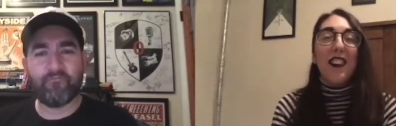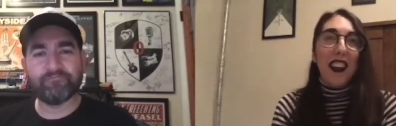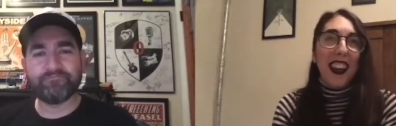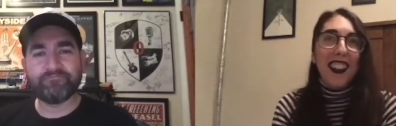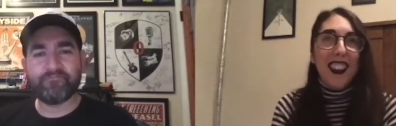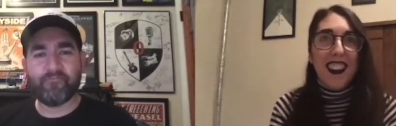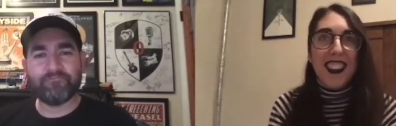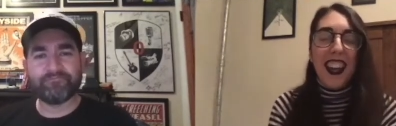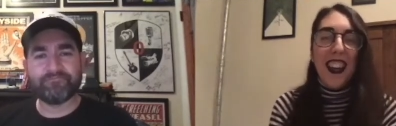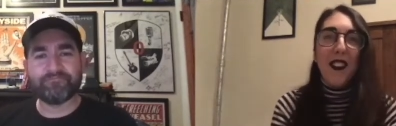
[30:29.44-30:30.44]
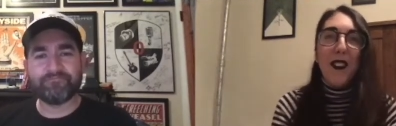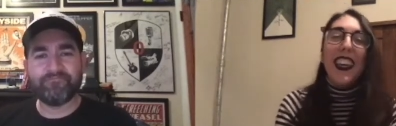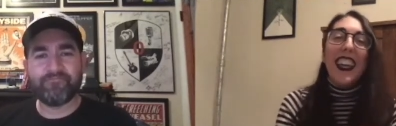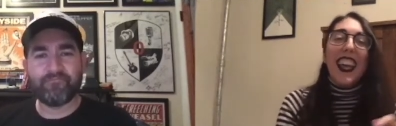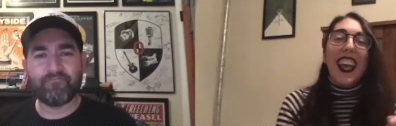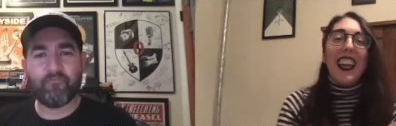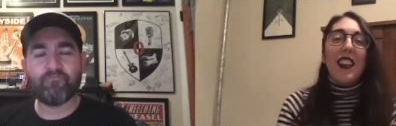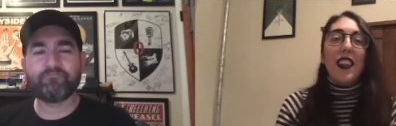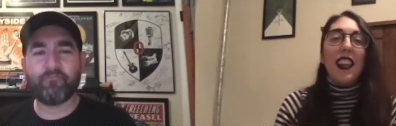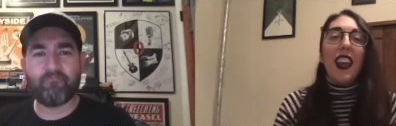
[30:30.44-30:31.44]
Speaker 1: very long time, and I was
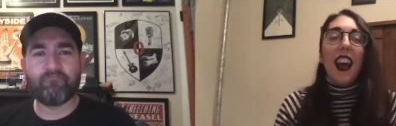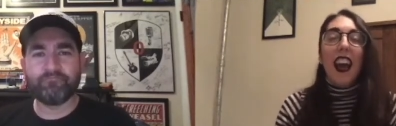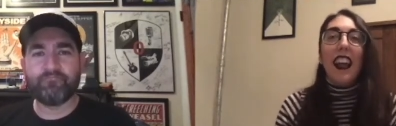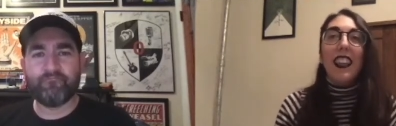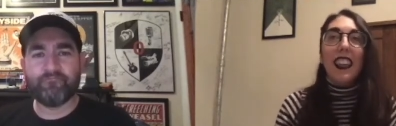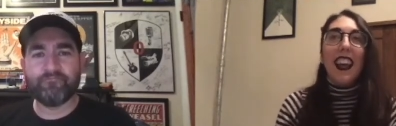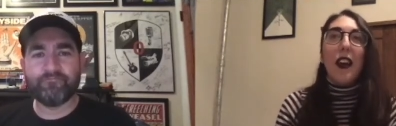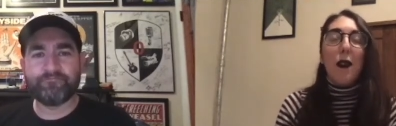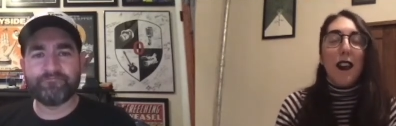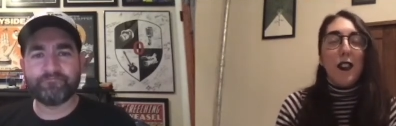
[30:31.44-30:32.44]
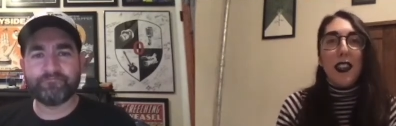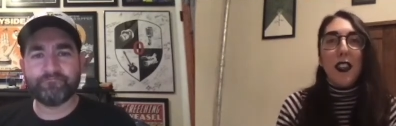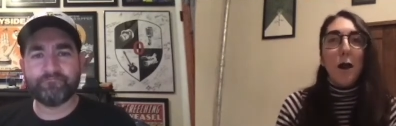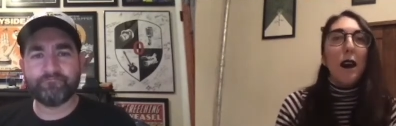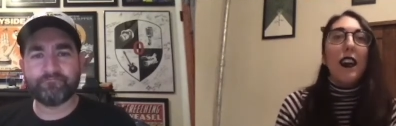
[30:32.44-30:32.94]
like, I I want to read this book.